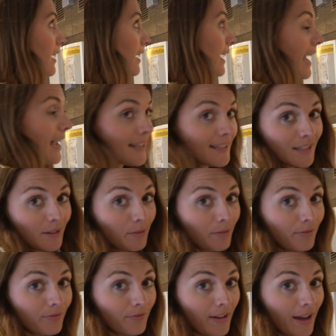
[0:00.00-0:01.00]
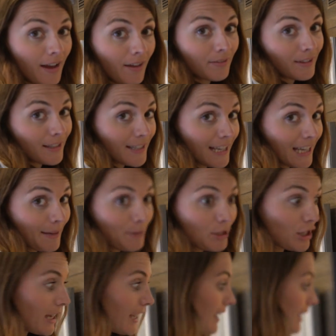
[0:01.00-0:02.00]
Okay, so we've found the ticket
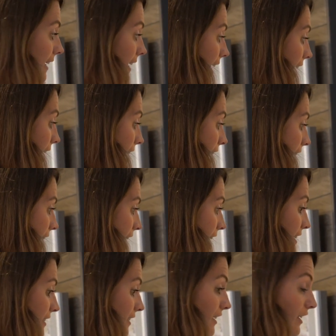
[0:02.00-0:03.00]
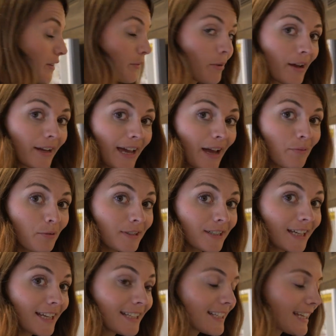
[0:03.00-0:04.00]
machine and I'm going to work out what
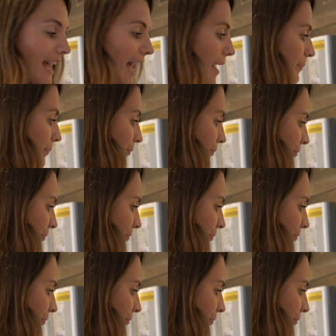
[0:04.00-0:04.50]
ticket to get.